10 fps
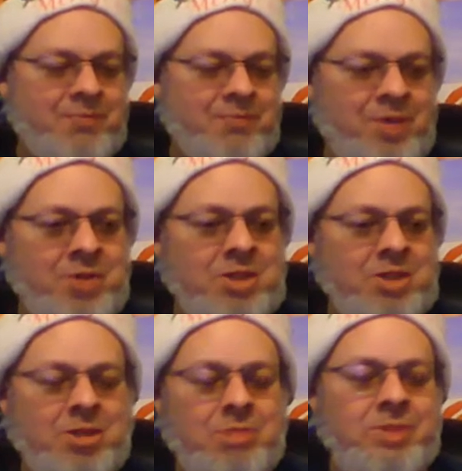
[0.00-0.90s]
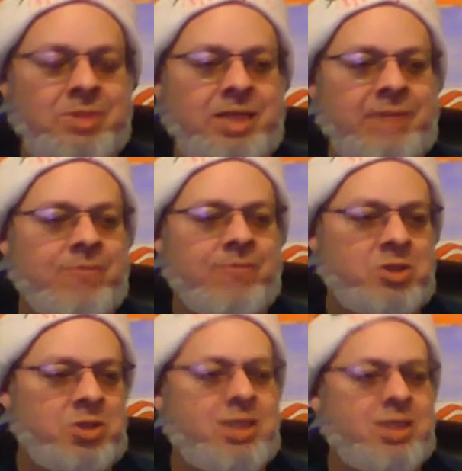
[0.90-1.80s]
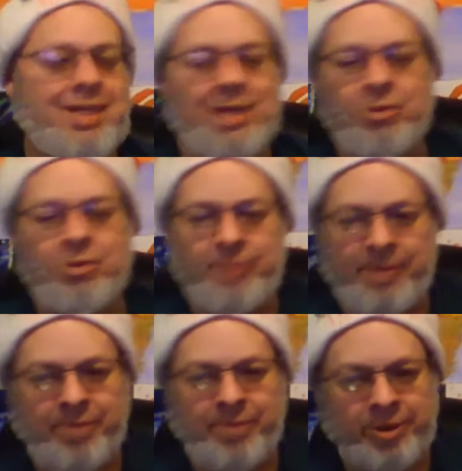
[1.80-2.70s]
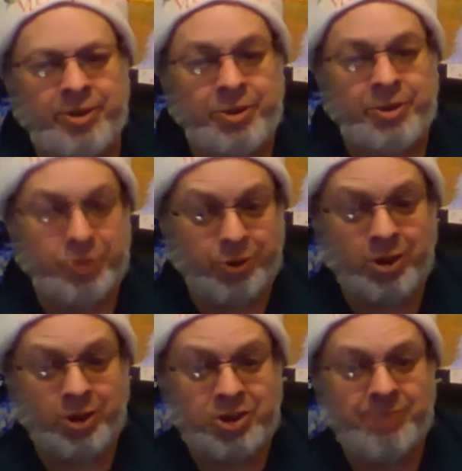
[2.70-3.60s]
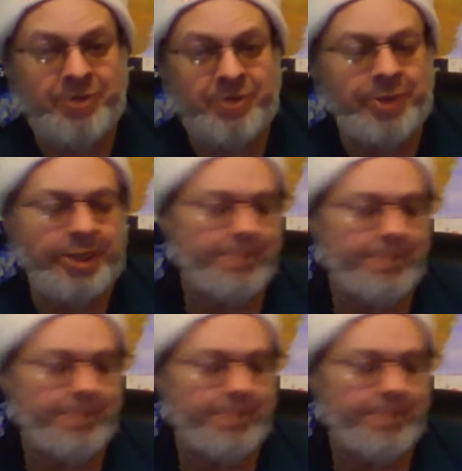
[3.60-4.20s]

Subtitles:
it was Christmas Eve. She sat down with me and my brother. She was drunk. She'd been drinking.